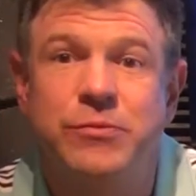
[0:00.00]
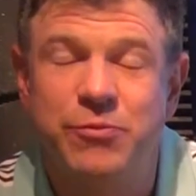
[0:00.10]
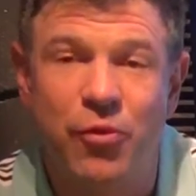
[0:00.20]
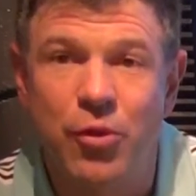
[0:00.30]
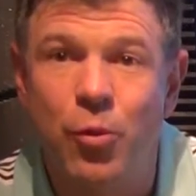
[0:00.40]

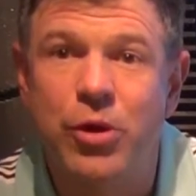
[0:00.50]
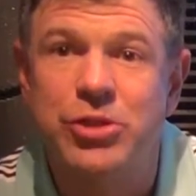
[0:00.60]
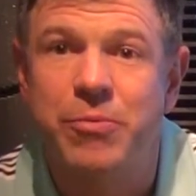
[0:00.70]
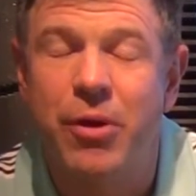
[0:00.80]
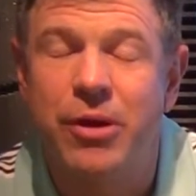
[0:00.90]
for the
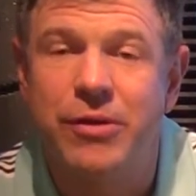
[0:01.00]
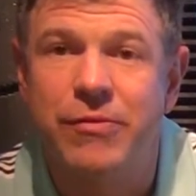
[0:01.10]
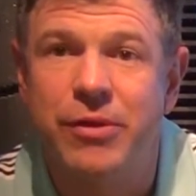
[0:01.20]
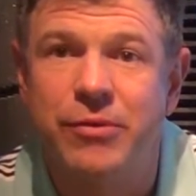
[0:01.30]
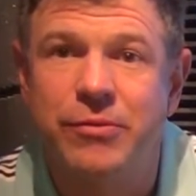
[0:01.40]
worship part
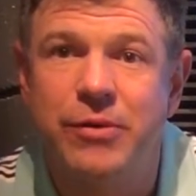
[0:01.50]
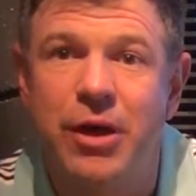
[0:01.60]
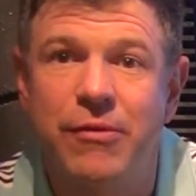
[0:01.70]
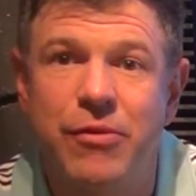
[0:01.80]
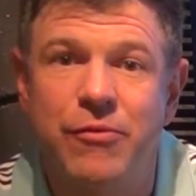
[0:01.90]
of
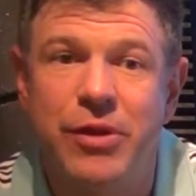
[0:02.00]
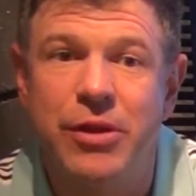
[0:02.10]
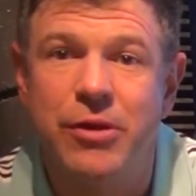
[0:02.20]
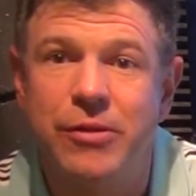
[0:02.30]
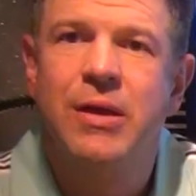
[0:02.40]
the
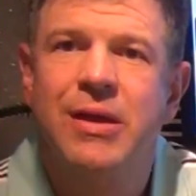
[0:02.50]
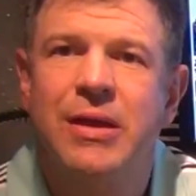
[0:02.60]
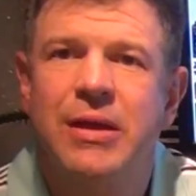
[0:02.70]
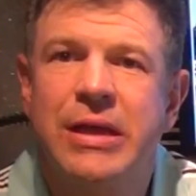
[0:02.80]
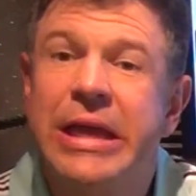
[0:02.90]
video.
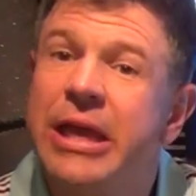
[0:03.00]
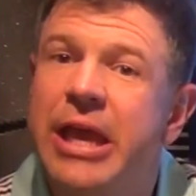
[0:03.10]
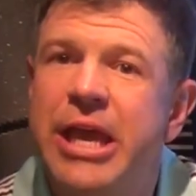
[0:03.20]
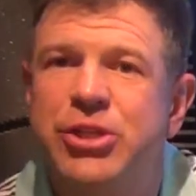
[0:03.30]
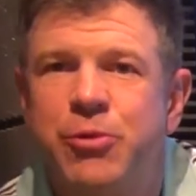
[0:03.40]

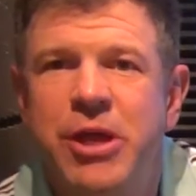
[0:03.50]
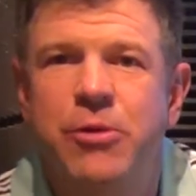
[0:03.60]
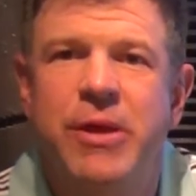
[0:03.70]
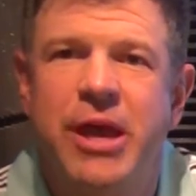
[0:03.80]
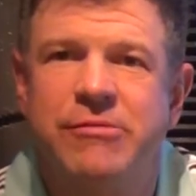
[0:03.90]
Each week
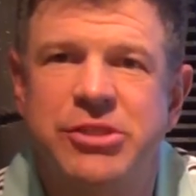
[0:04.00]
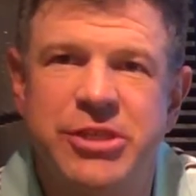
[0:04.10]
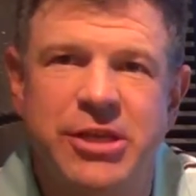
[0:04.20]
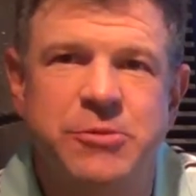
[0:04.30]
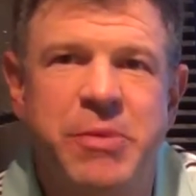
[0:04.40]
we have
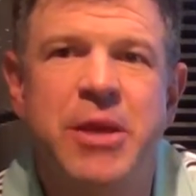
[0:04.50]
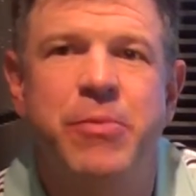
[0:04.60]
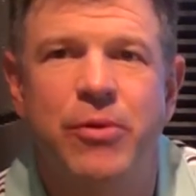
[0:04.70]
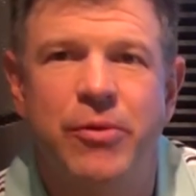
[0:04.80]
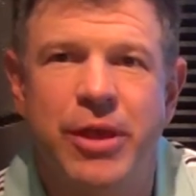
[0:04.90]
6
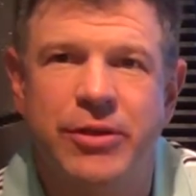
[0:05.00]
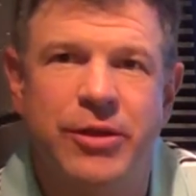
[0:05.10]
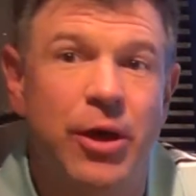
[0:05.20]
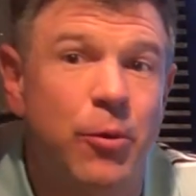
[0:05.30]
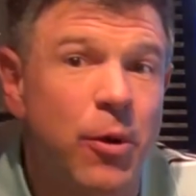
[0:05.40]
people
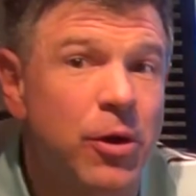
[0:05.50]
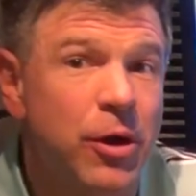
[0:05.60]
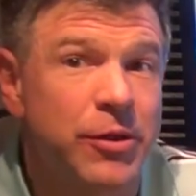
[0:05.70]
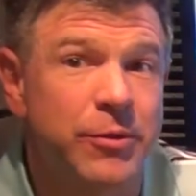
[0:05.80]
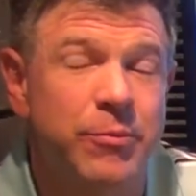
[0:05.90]
that work
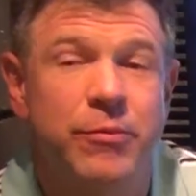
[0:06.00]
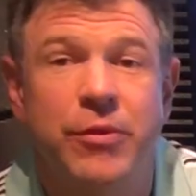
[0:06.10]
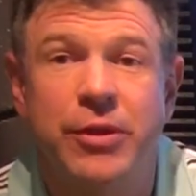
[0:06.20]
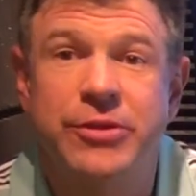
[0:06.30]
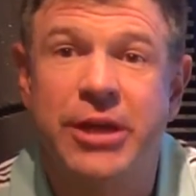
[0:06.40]
on
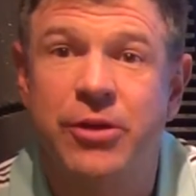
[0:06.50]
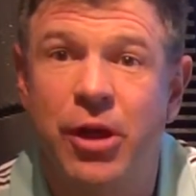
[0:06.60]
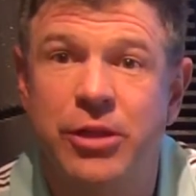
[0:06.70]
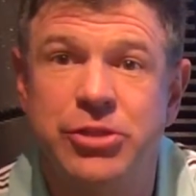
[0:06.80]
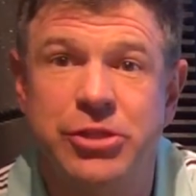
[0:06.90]
the
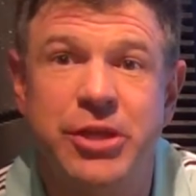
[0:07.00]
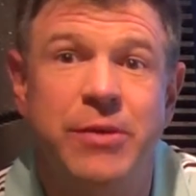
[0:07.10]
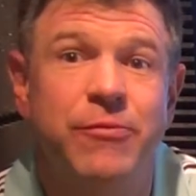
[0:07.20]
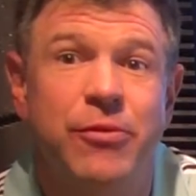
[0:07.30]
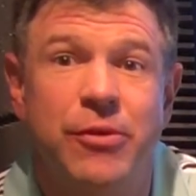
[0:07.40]
technology
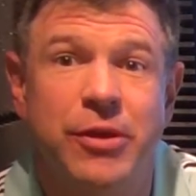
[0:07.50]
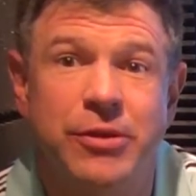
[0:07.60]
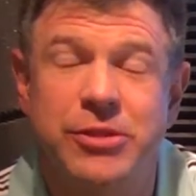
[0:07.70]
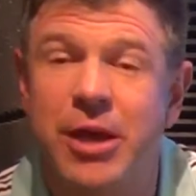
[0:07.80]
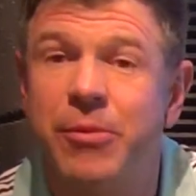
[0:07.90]
team for the
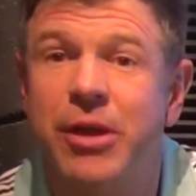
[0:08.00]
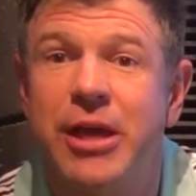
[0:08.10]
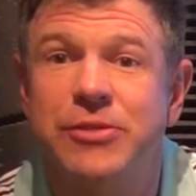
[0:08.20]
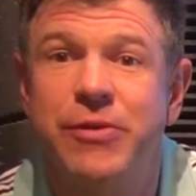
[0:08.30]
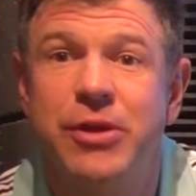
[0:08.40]

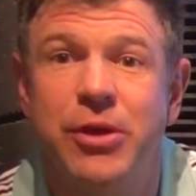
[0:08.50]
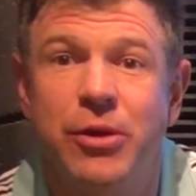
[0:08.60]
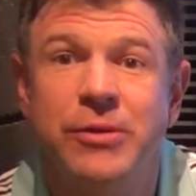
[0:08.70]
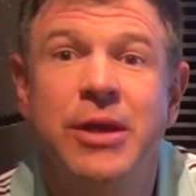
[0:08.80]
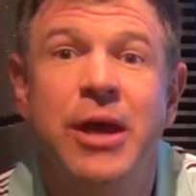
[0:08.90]
simulcast
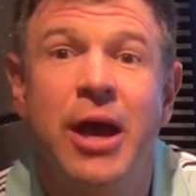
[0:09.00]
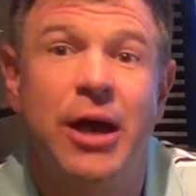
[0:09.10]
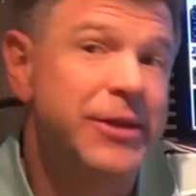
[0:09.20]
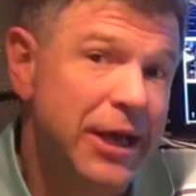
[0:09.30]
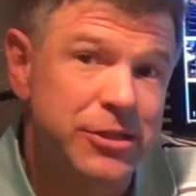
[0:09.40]
video.
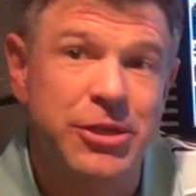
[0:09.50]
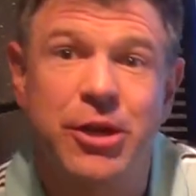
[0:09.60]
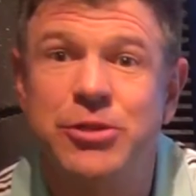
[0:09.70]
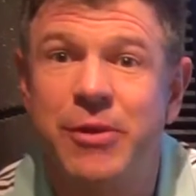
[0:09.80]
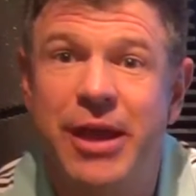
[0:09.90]

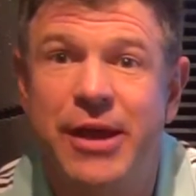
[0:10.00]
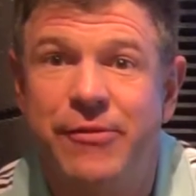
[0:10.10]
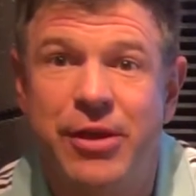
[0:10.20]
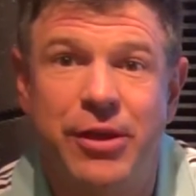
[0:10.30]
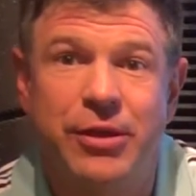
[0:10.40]
Downstairs we
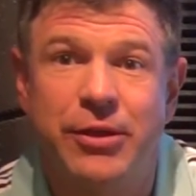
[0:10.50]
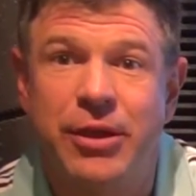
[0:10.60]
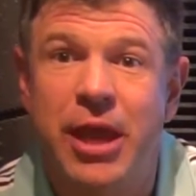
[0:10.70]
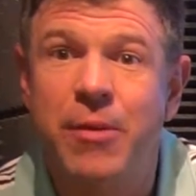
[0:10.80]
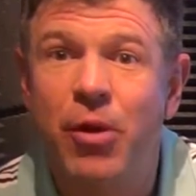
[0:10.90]
have a
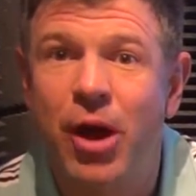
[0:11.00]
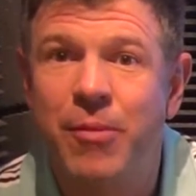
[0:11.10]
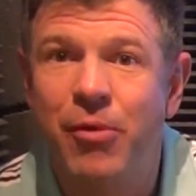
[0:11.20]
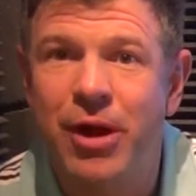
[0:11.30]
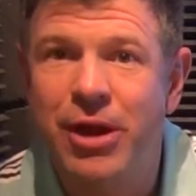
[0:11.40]
camera
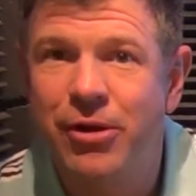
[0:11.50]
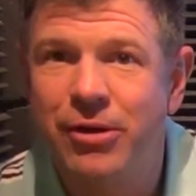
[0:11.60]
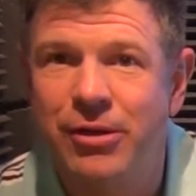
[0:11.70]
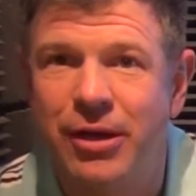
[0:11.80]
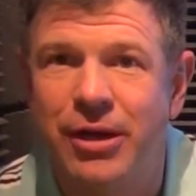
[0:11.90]

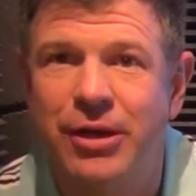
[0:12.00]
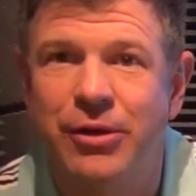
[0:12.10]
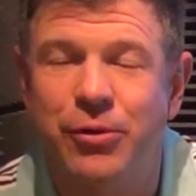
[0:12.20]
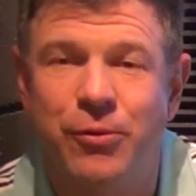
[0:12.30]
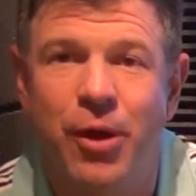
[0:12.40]
operator
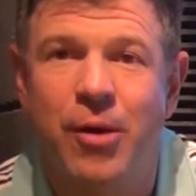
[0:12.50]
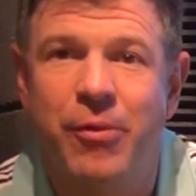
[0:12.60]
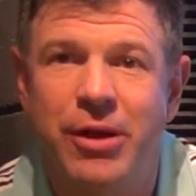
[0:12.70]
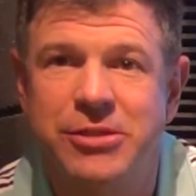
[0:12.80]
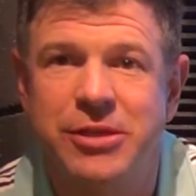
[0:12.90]
who
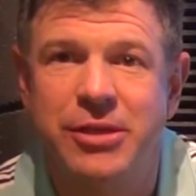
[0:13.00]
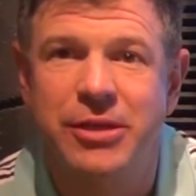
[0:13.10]
operates the